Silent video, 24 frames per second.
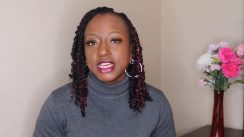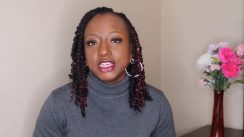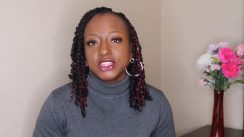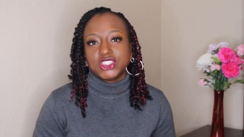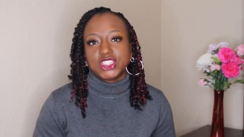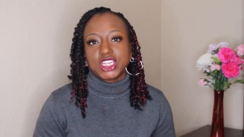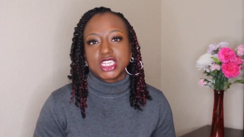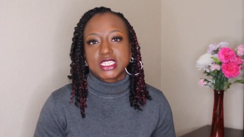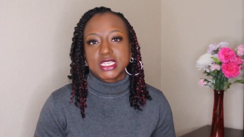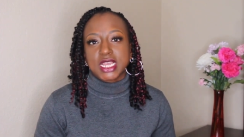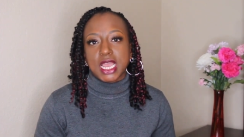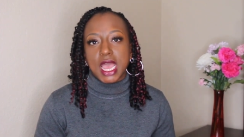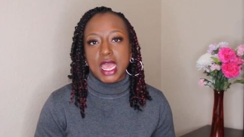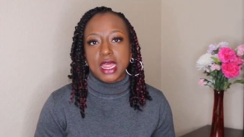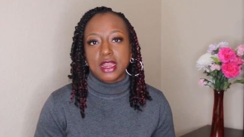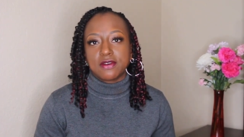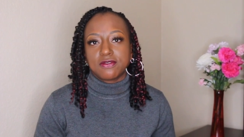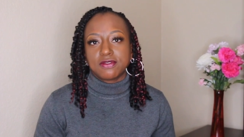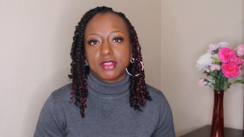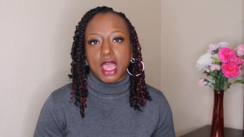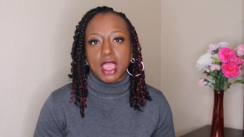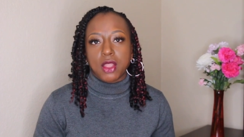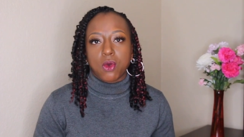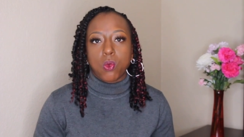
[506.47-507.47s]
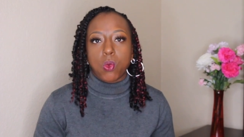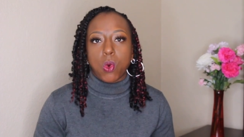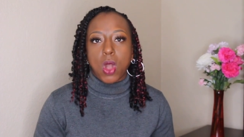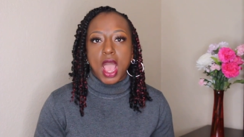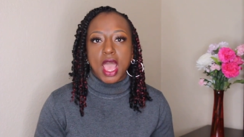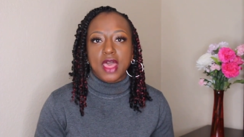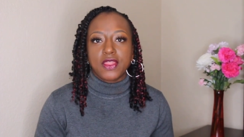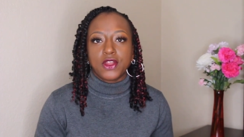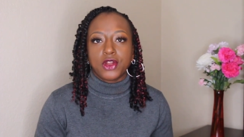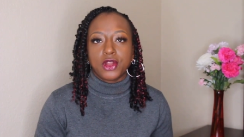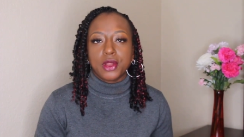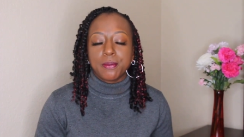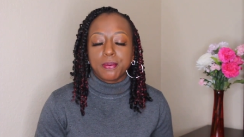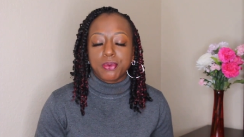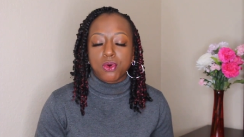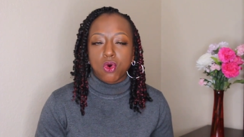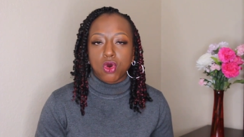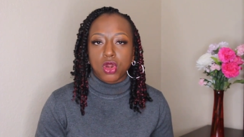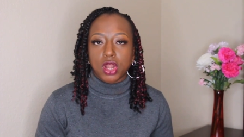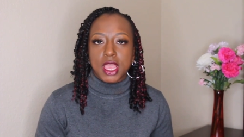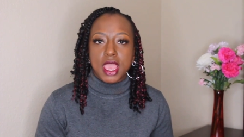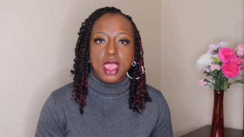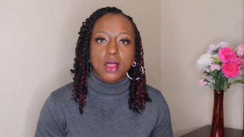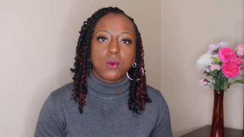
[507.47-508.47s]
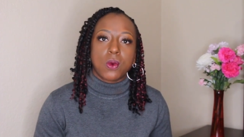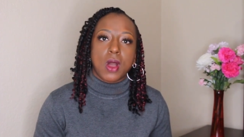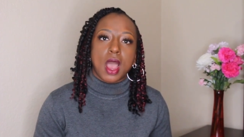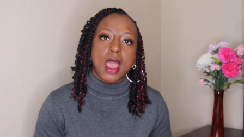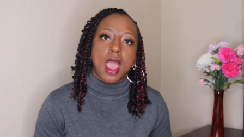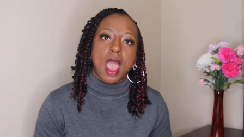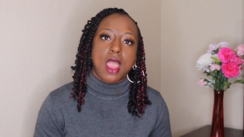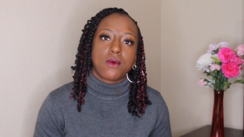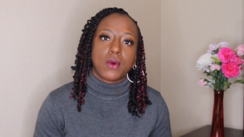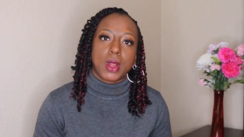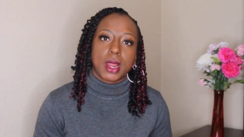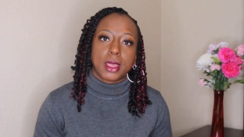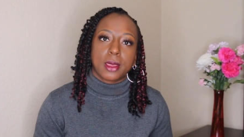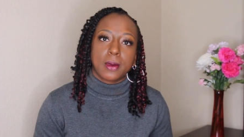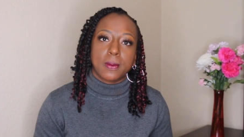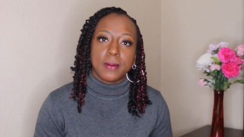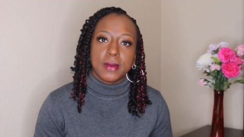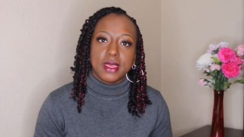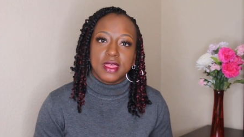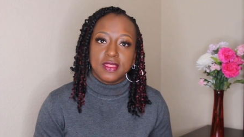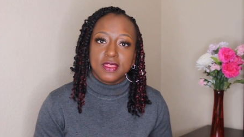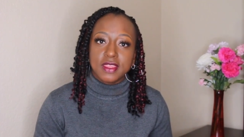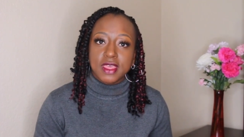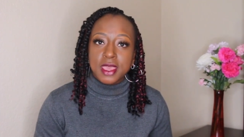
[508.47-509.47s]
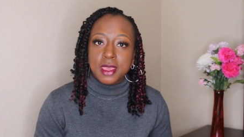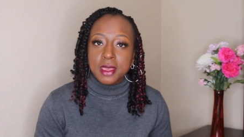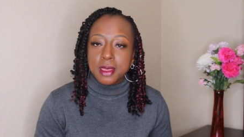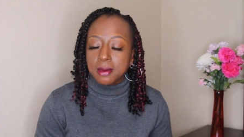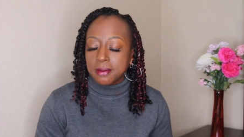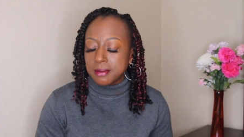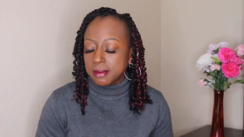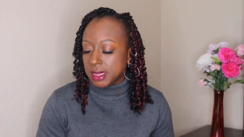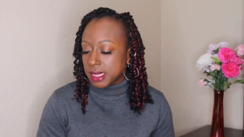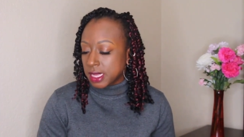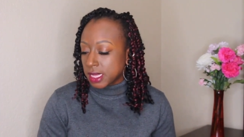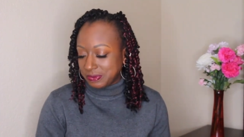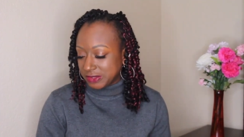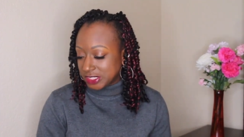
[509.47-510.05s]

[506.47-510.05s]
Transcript: just kind of like why they're important and why I recommend them.